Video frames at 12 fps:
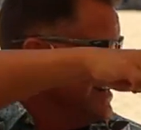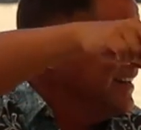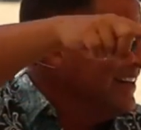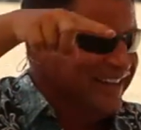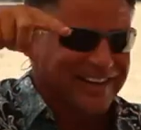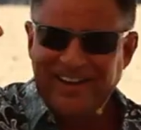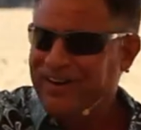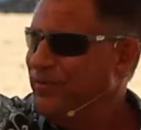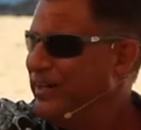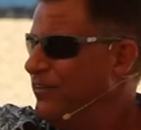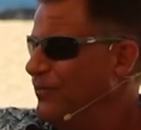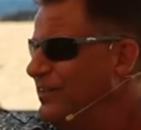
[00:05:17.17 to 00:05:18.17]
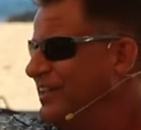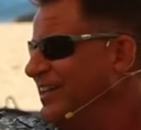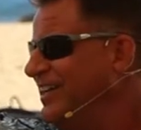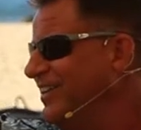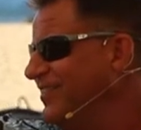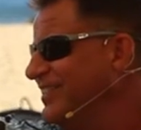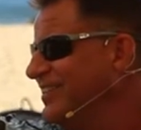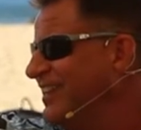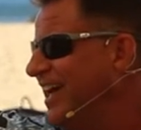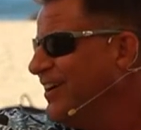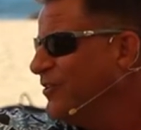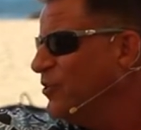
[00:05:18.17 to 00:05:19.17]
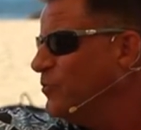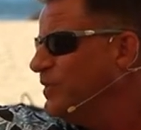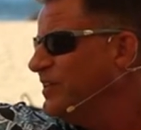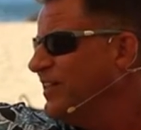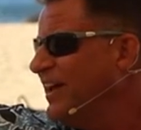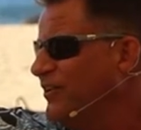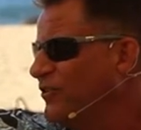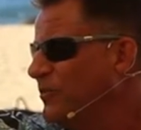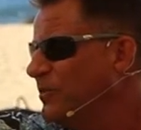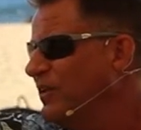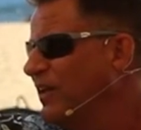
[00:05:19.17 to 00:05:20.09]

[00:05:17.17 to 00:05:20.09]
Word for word: It kind of went over to here and to that group and to that group.